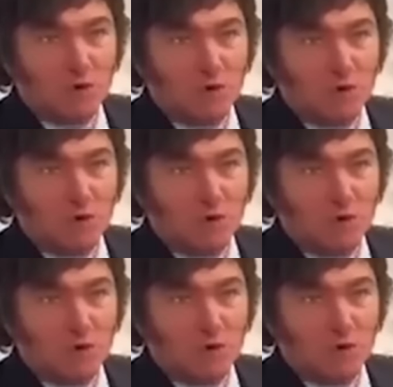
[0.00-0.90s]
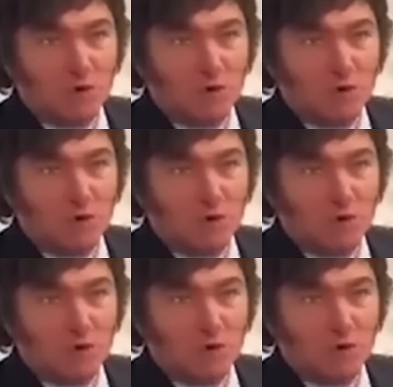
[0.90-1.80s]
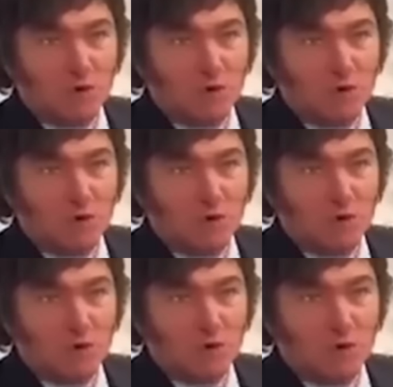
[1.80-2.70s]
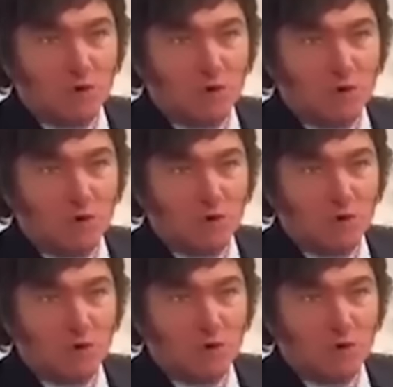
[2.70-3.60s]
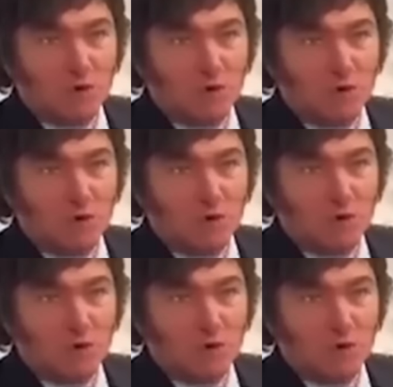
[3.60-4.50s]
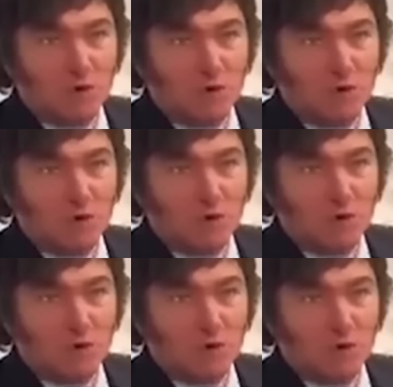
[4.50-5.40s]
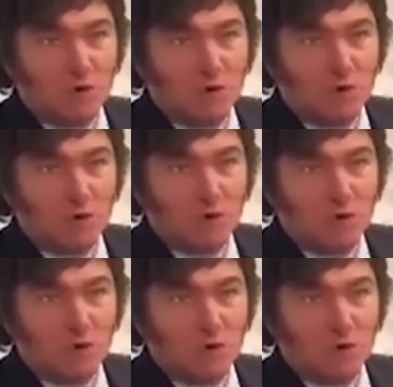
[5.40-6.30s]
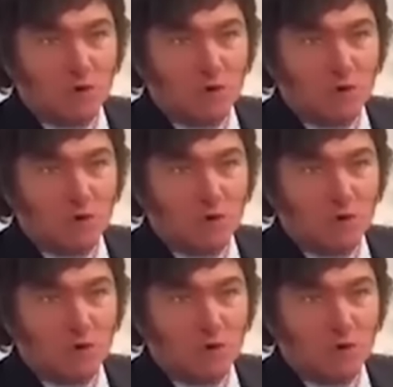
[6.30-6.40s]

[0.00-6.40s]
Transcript: This person isn't speaking.